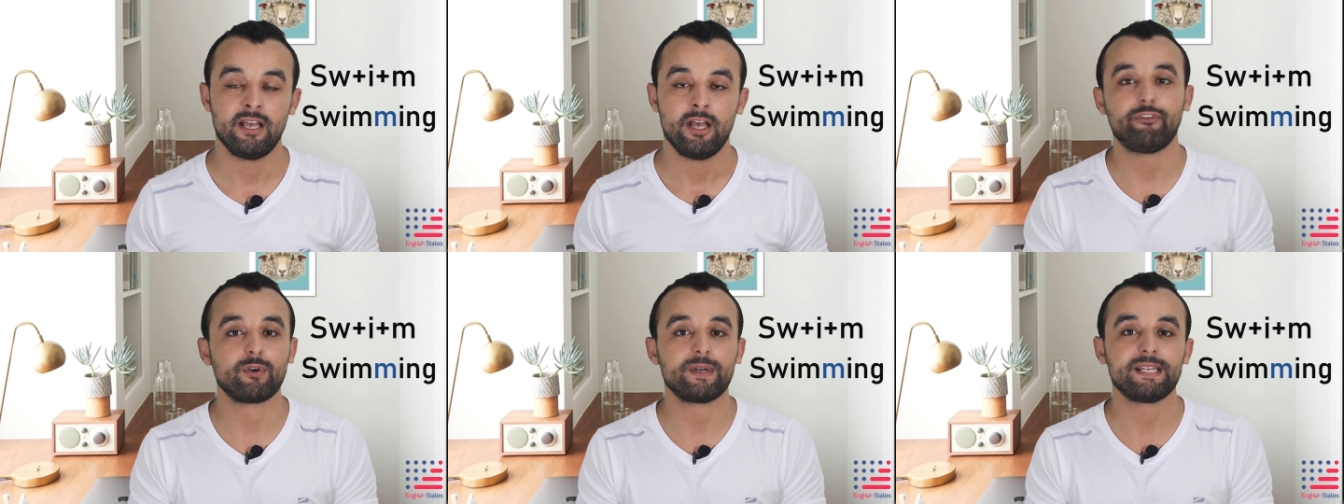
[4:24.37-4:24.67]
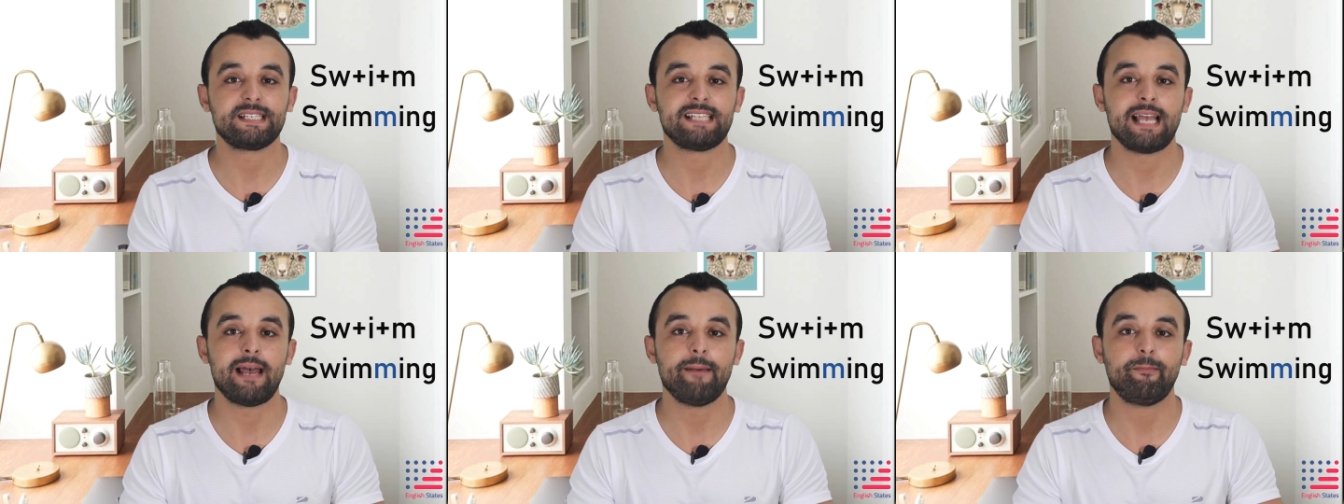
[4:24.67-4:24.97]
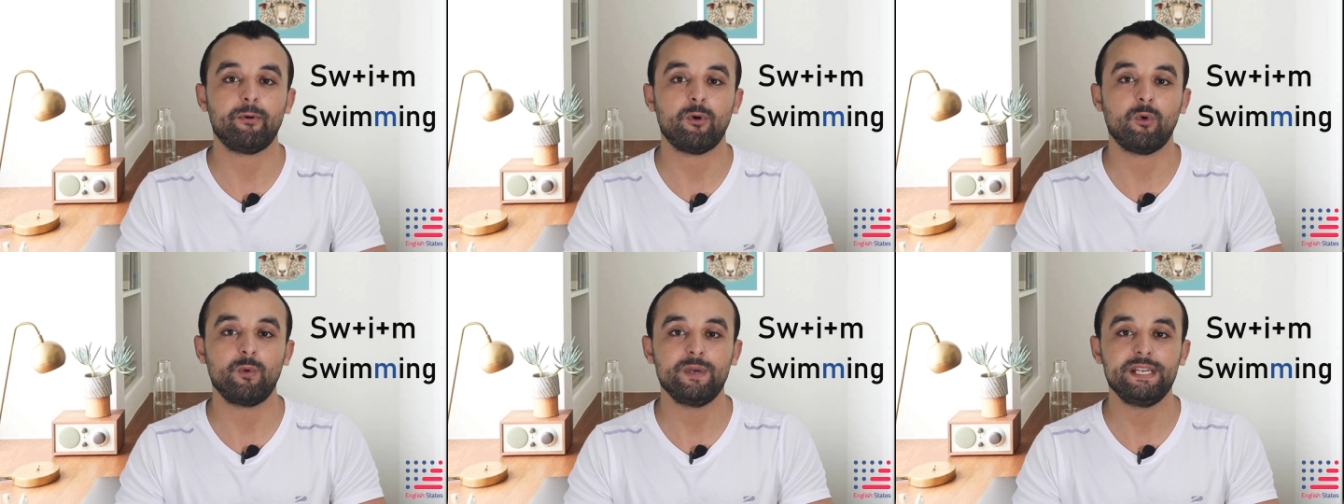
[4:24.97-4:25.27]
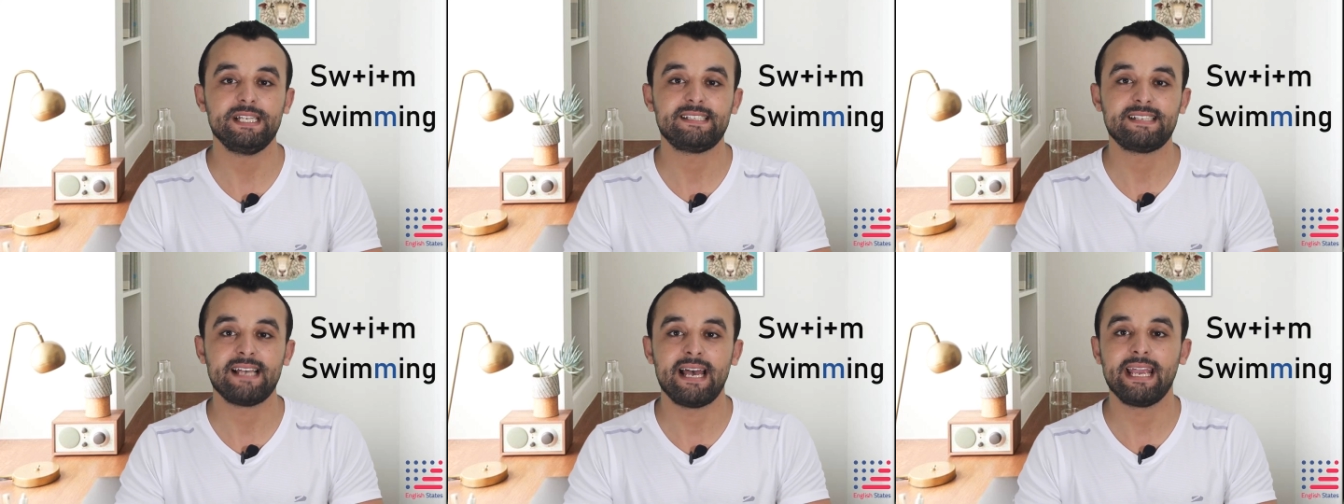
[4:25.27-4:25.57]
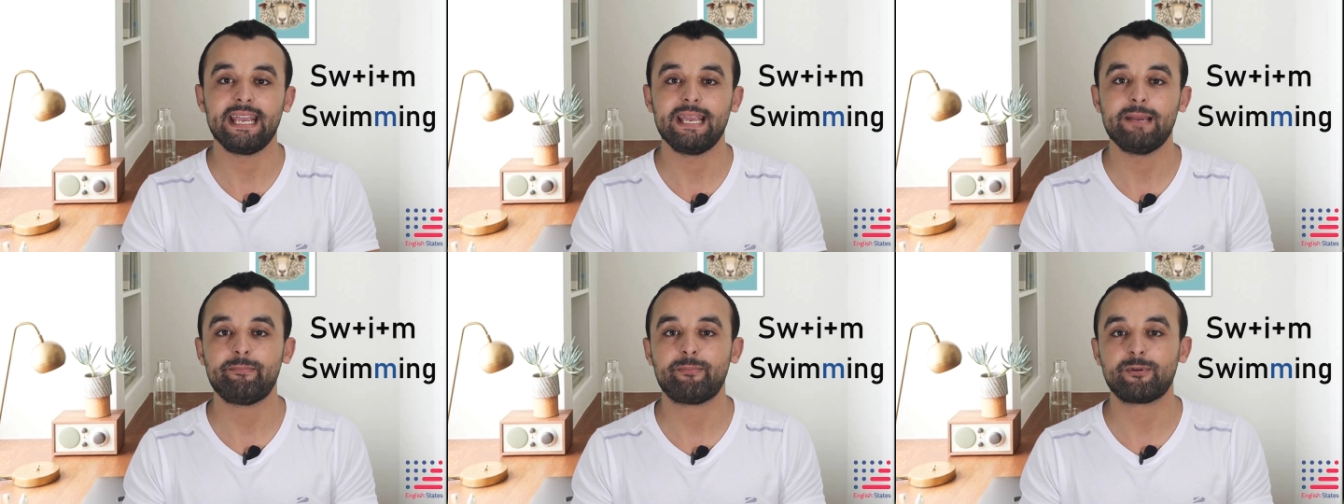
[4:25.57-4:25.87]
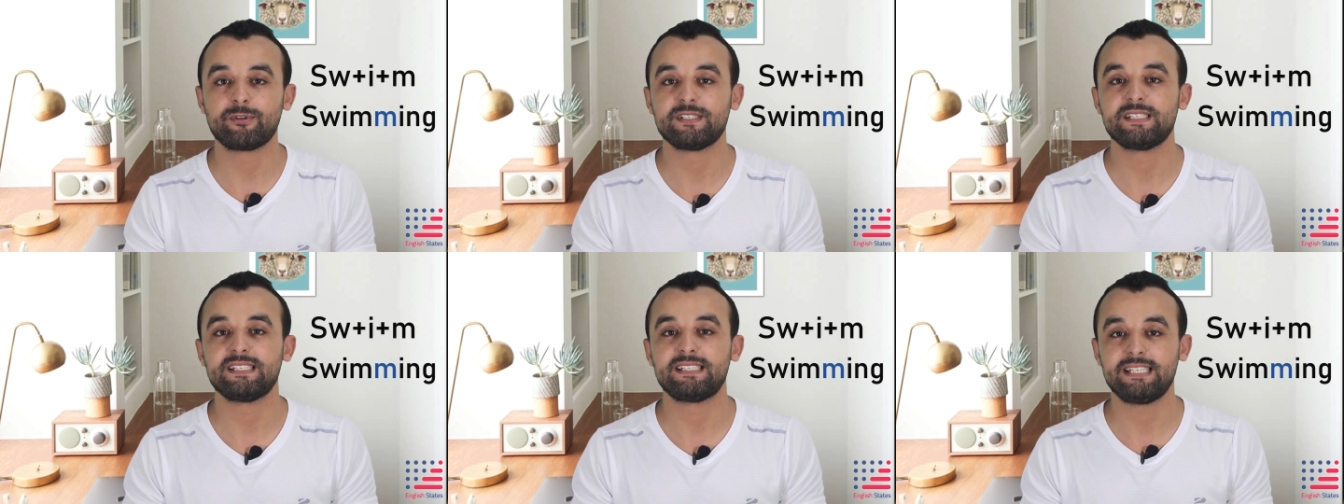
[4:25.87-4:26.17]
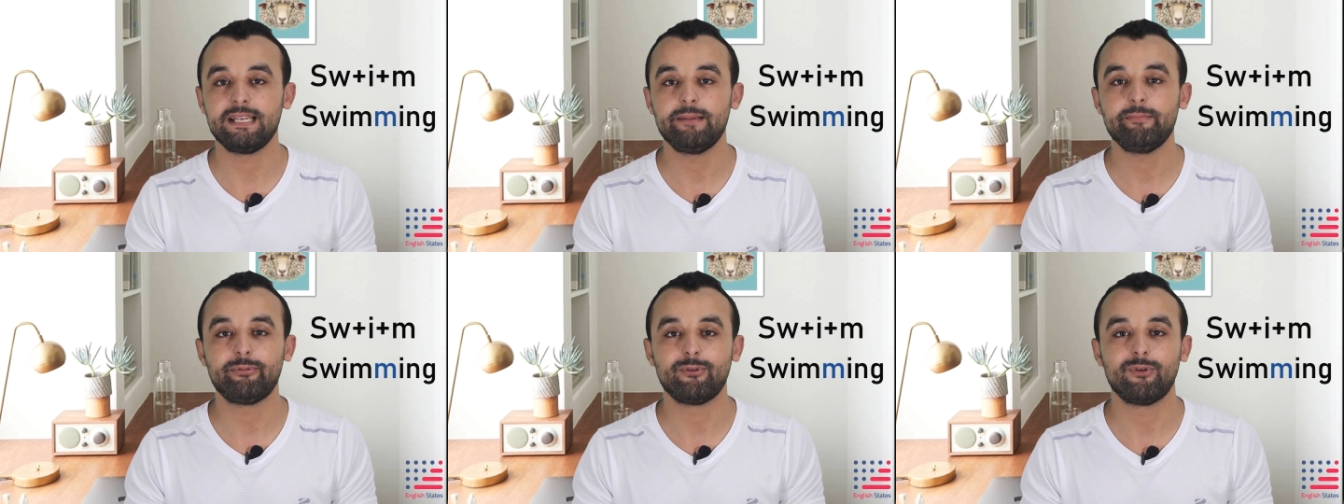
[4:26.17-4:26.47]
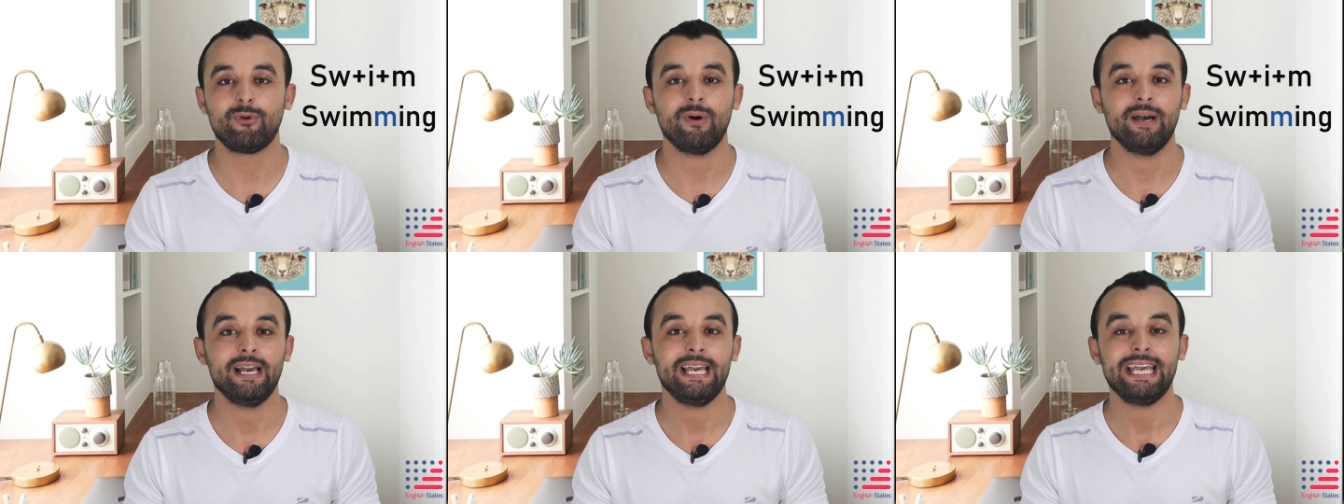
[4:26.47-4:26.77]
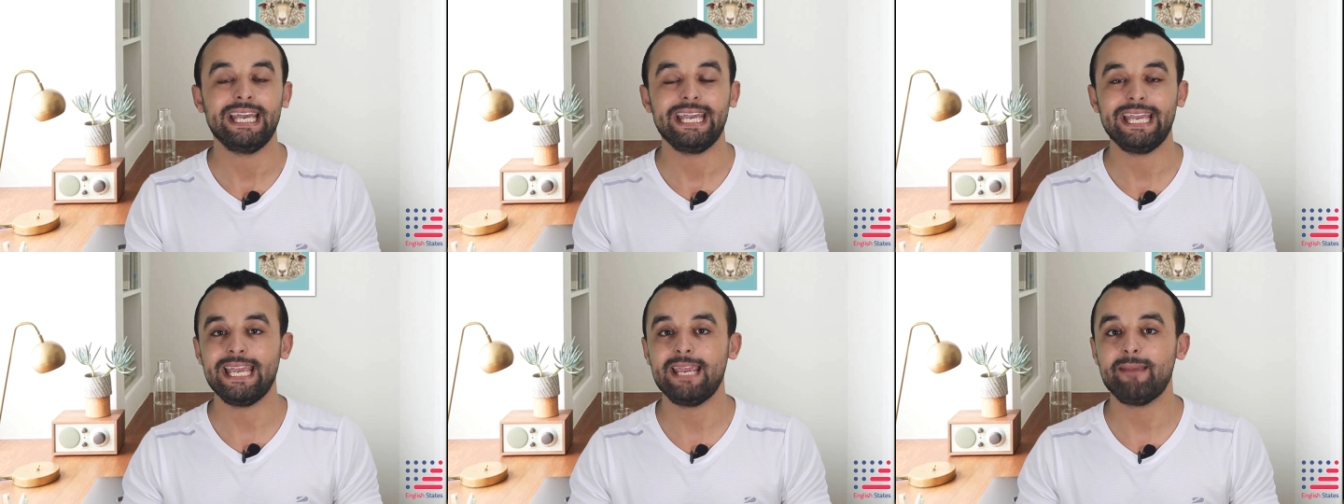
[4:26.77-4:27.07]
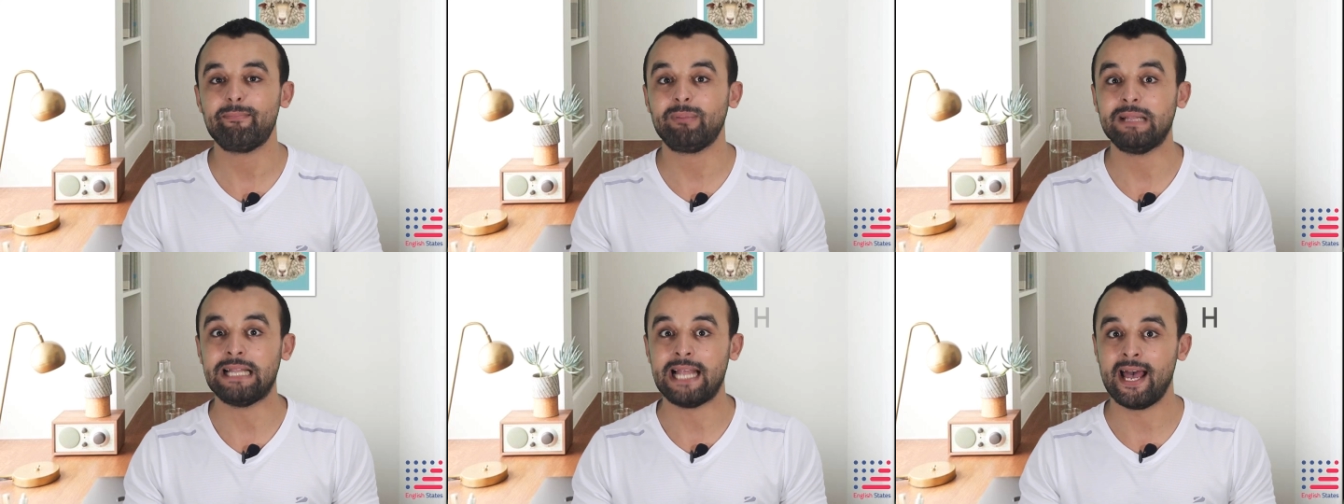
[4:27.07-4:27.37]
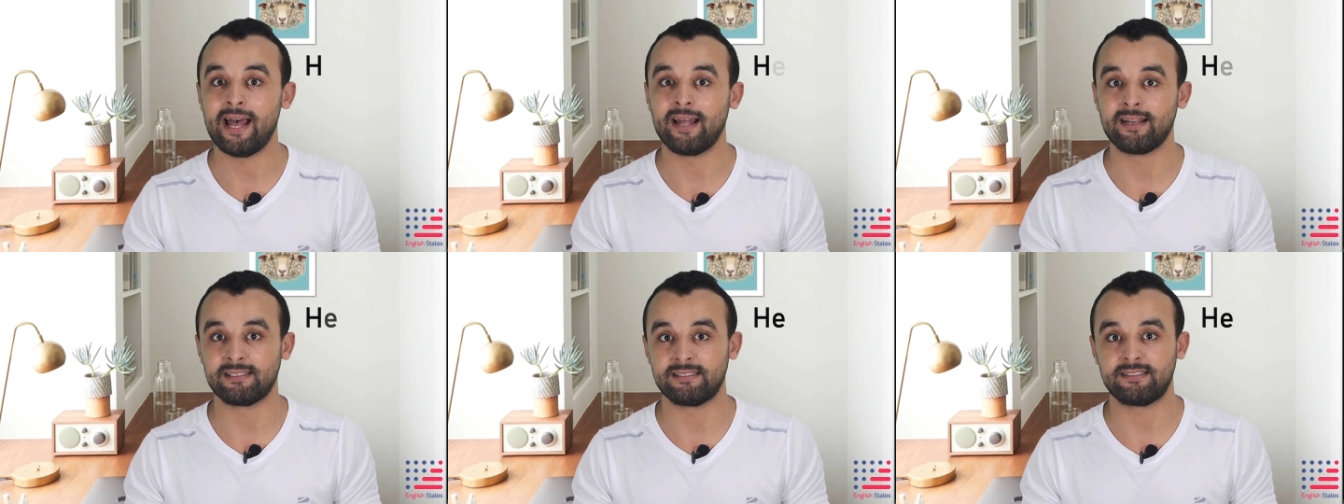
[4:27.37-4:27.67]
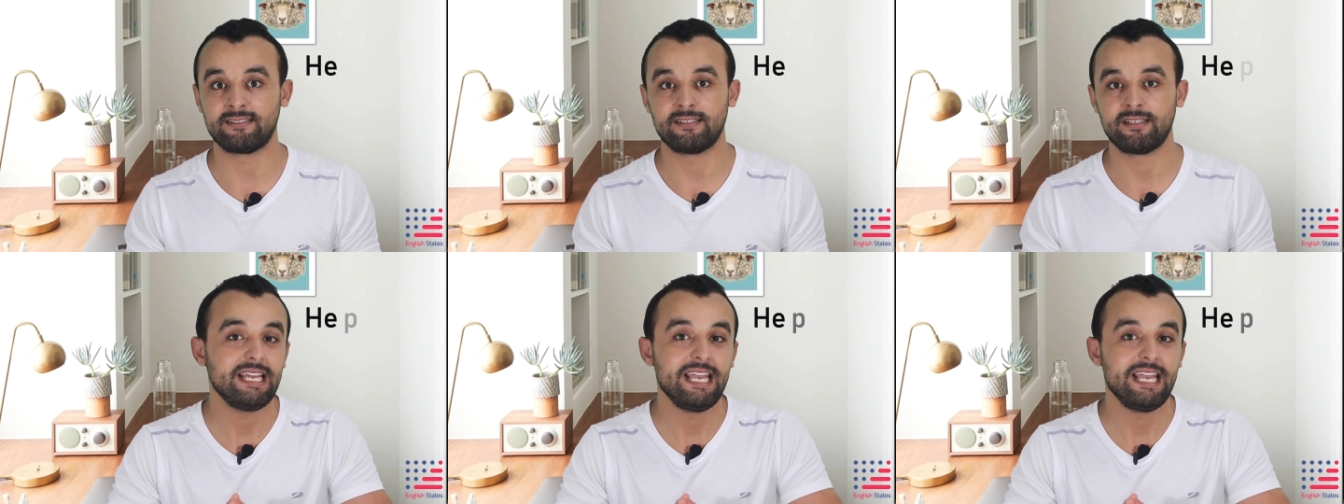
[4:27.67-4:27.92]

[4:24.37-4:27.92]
For example, we say in present simple, he plans.